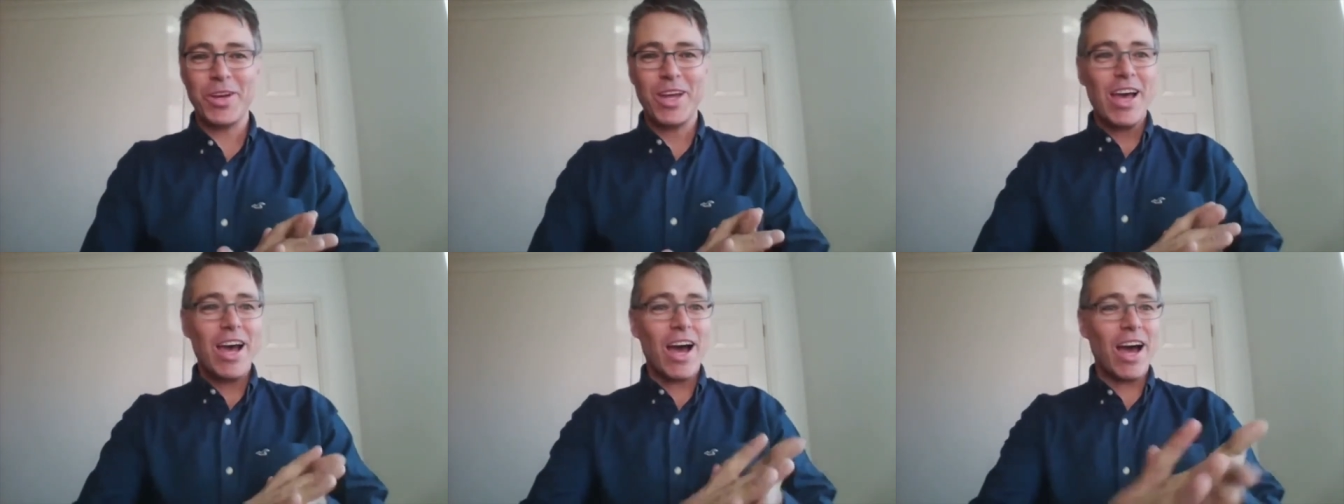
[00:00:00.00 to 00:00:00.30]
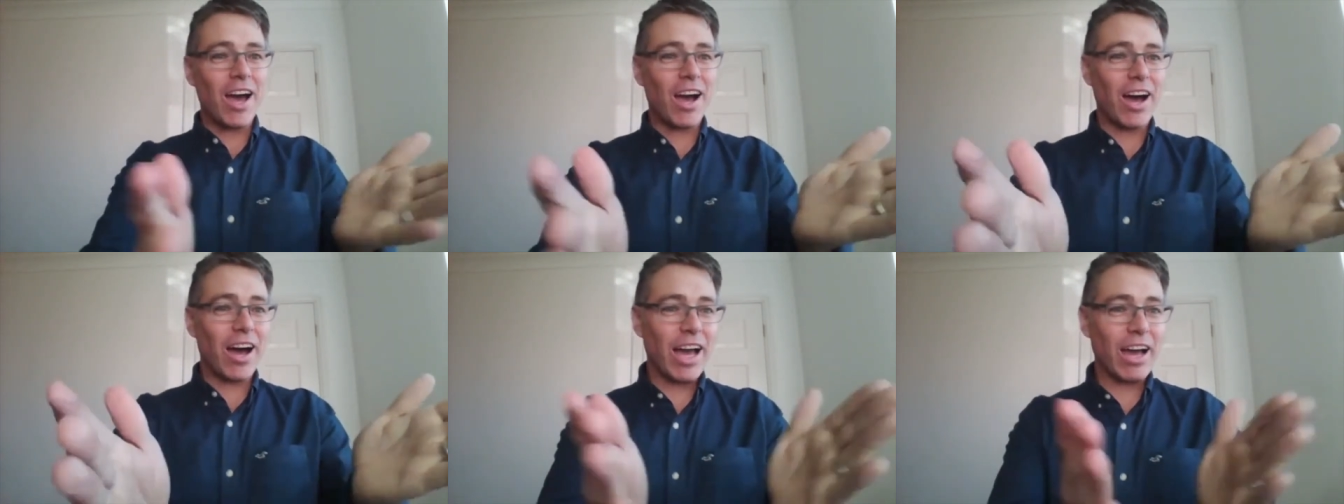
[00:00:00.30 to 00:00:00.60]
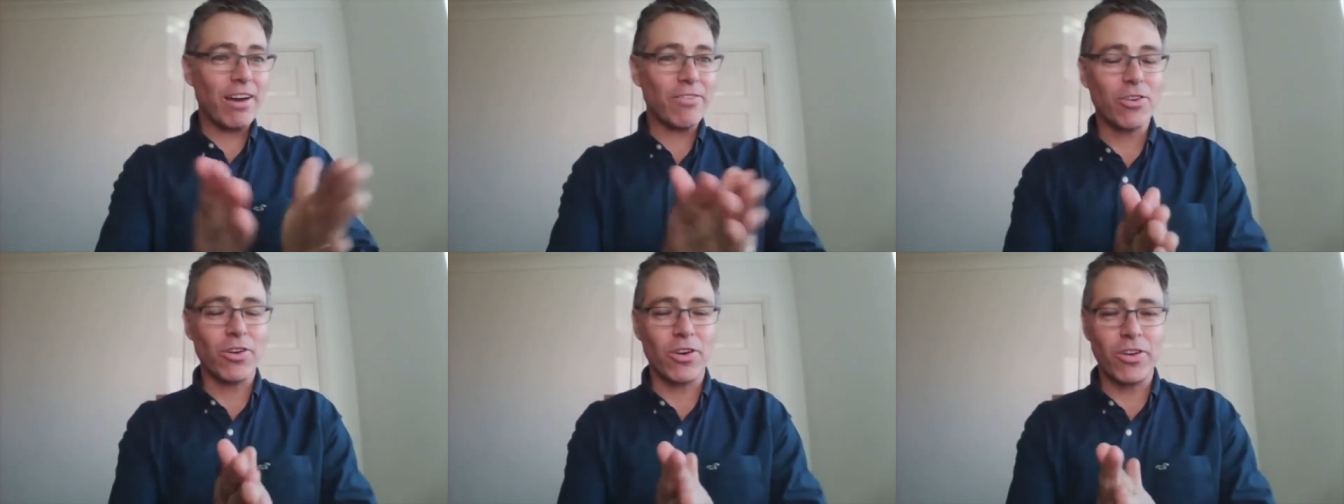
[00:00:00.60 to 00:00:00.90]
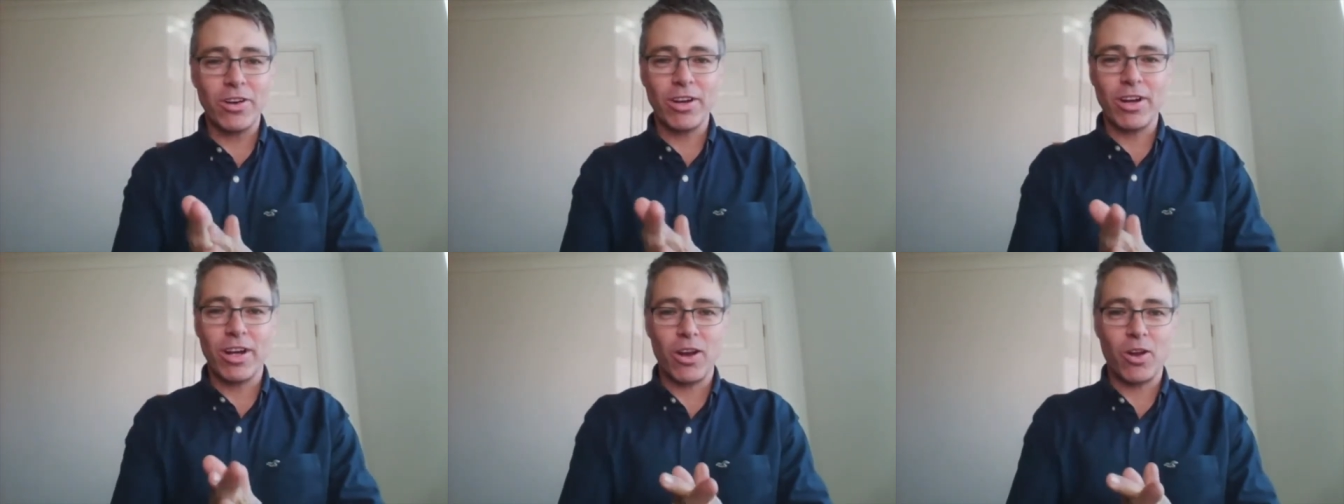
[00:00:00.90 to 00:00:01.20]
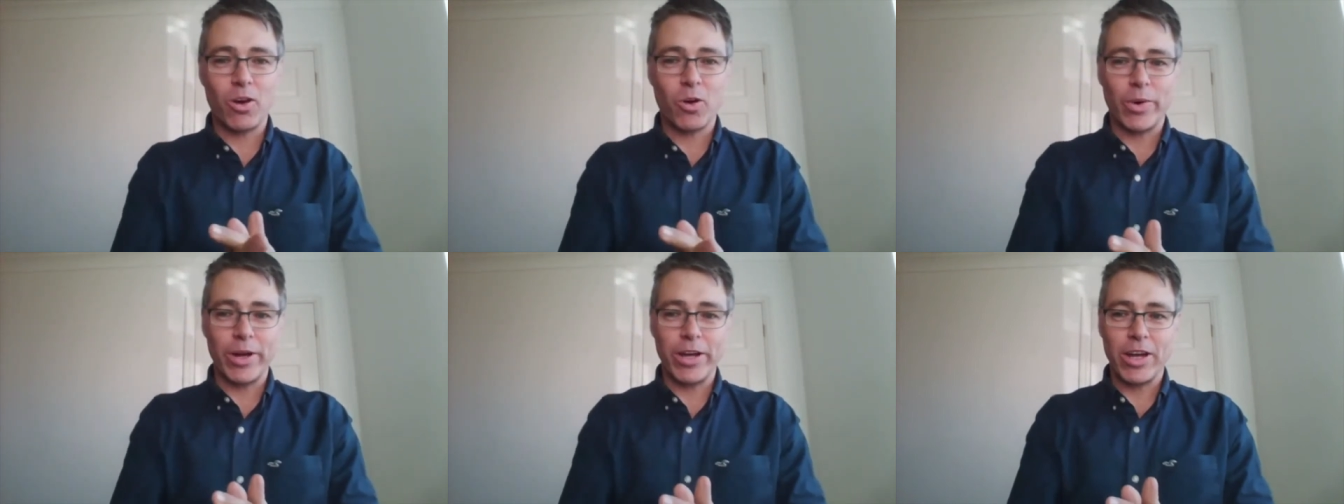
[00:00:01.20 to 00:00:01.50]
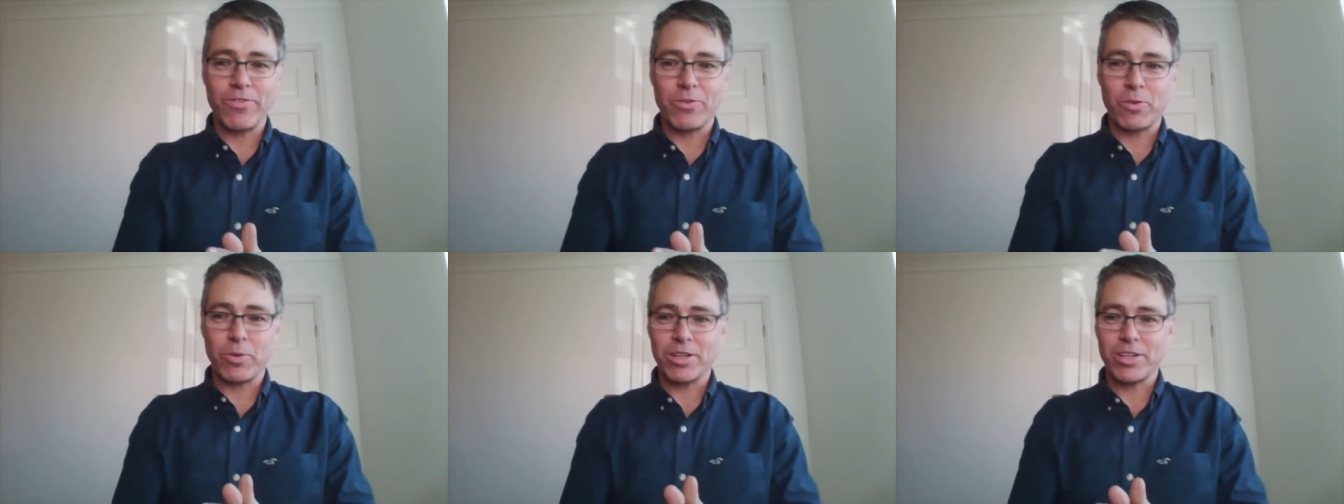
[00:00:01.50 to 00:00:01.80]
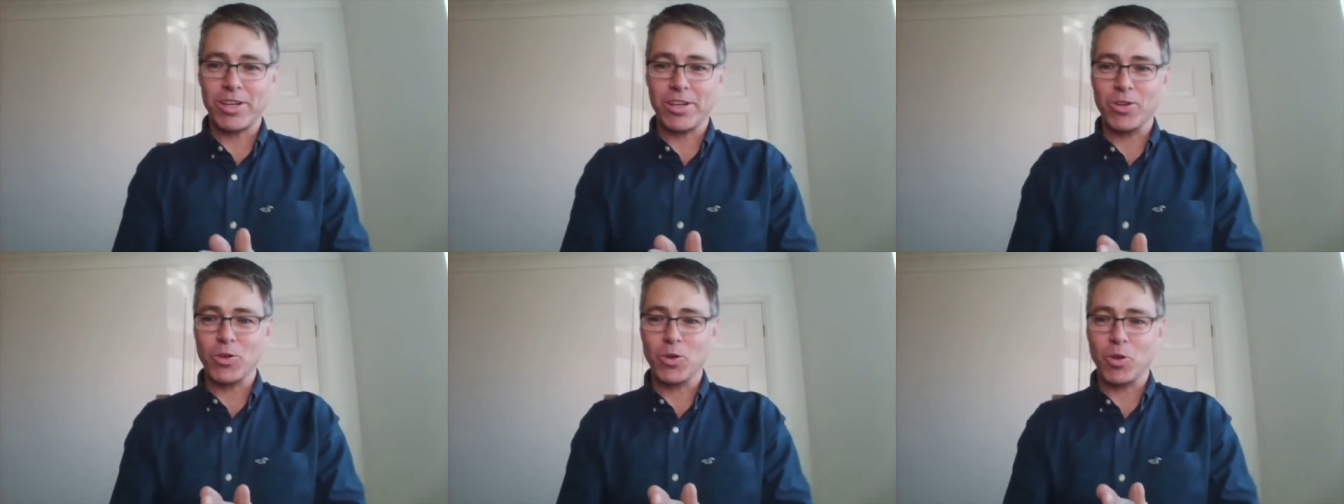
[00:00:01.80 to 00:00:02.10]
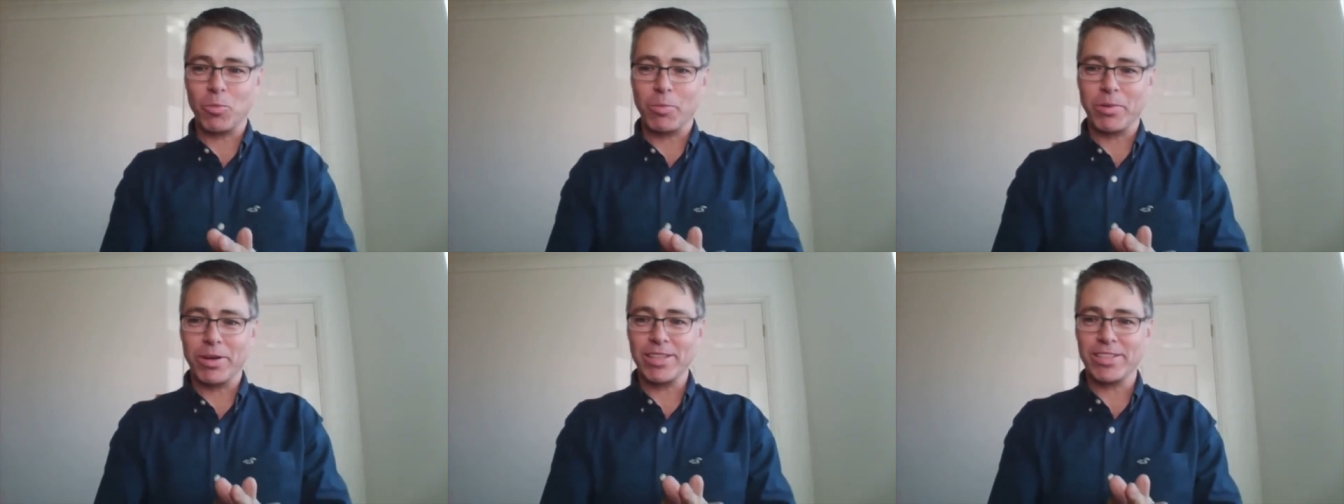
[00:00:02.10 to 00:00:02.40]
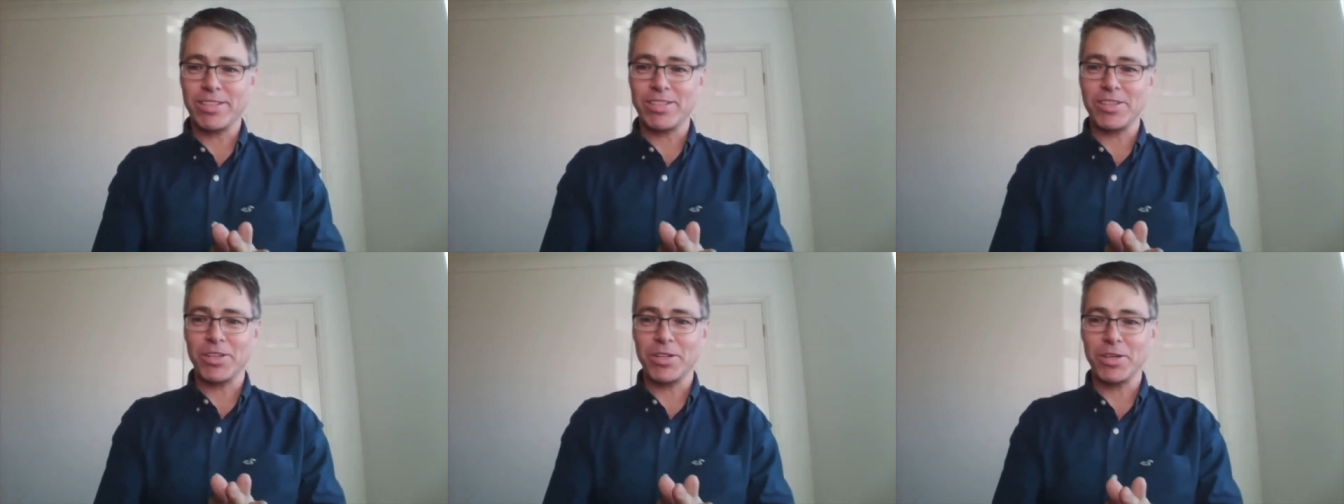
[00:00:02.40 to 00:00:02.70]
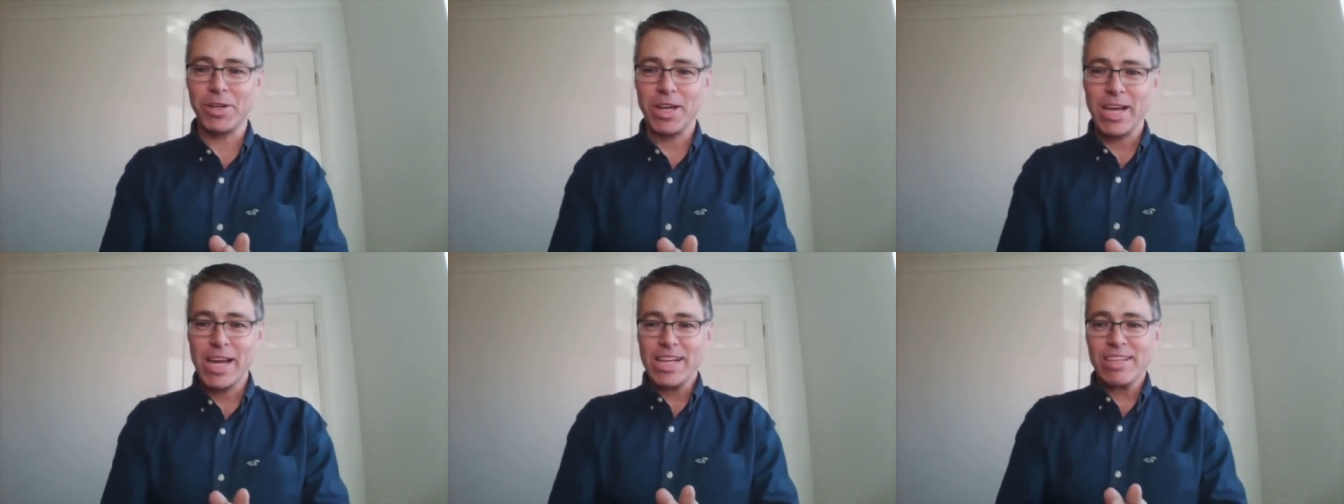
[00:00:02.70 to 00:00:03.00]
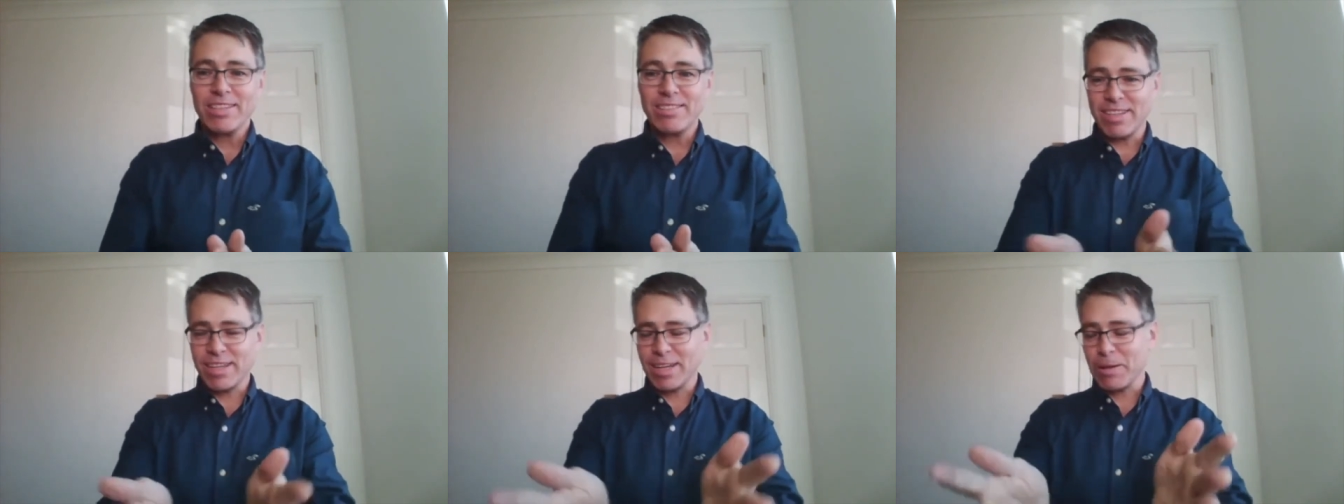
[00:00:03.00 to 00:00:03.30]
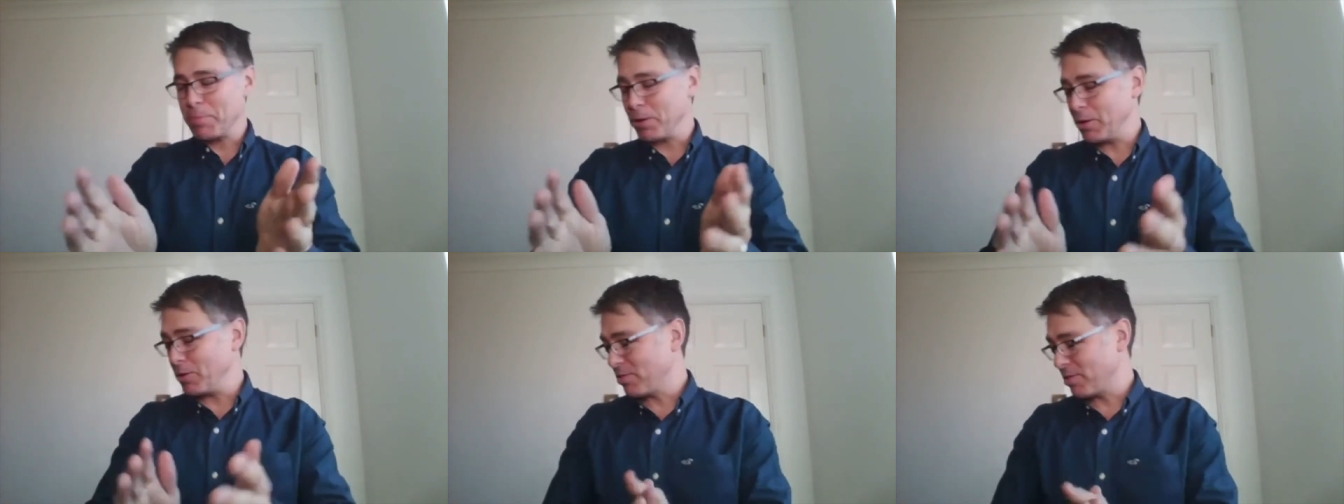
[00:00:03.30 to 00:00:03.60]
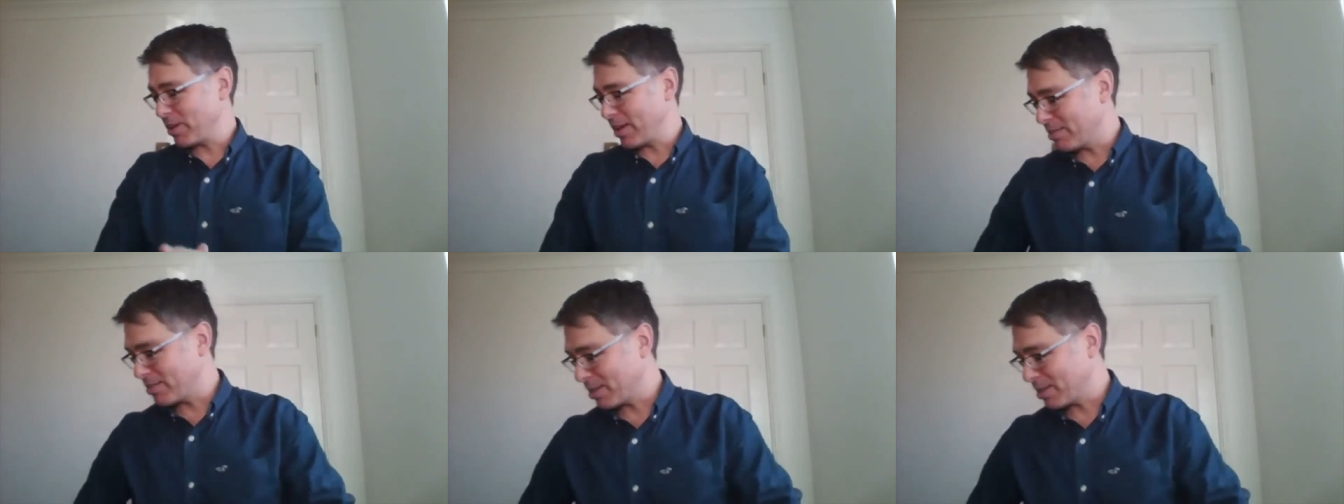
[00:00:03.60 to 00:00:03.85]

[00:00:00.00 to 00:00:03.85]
Uh, I have gone a long way over what I normally do. Sid abuse, yes,